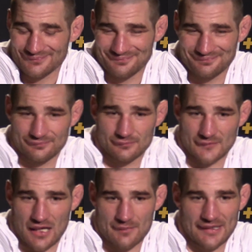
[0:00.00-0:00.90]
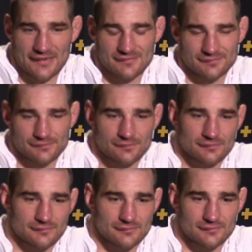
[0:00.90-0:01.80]
Mm, I mean,
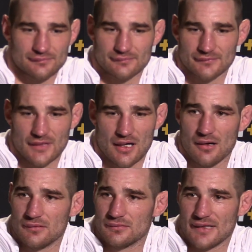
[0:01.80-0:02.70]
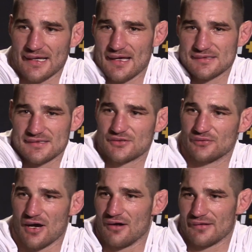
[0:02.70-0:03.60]
no, I guess. It's,
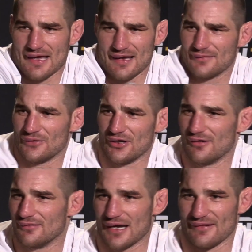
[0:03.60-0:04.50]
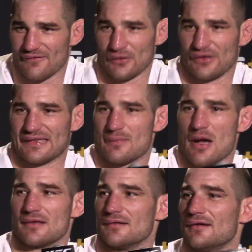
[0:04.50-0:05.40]
no, yeah, no. I never really think about it.